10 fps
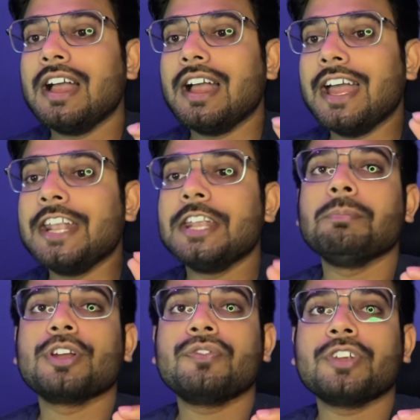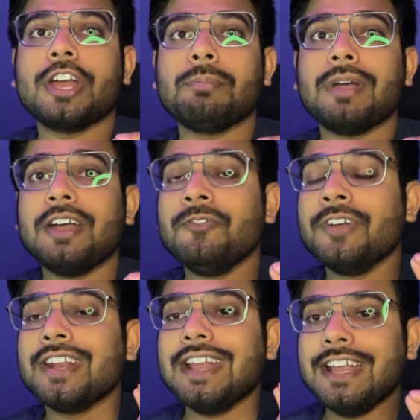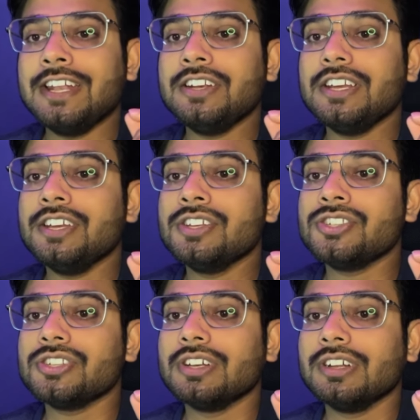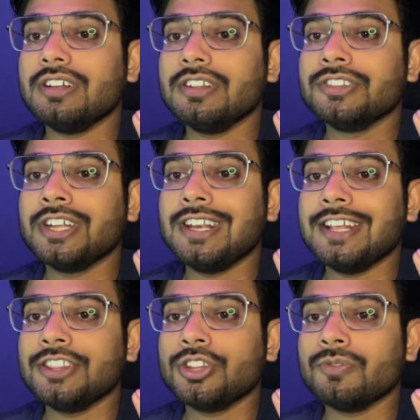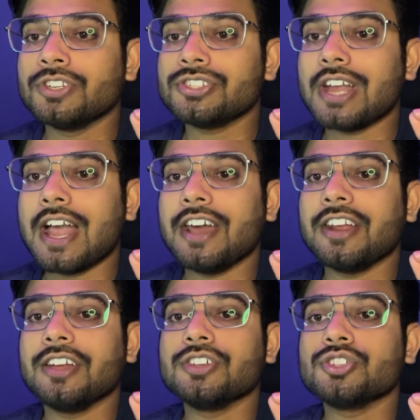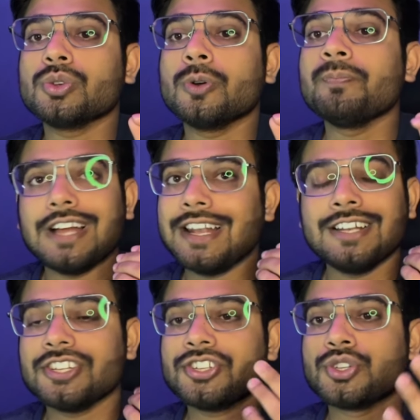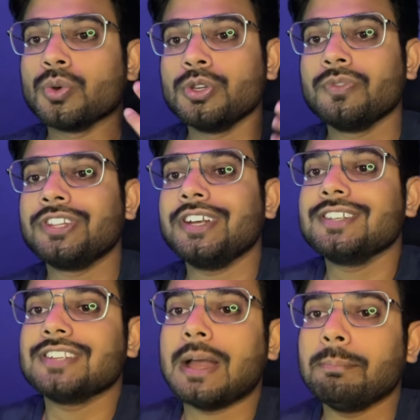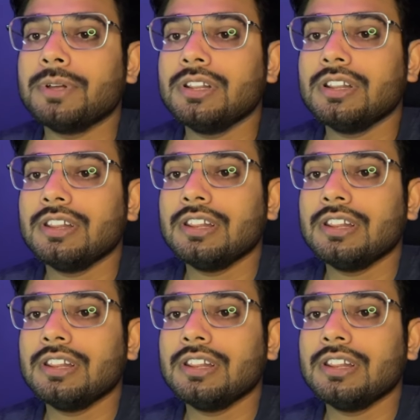n number of time, where n is the length of this array. So I'll just show you with an example.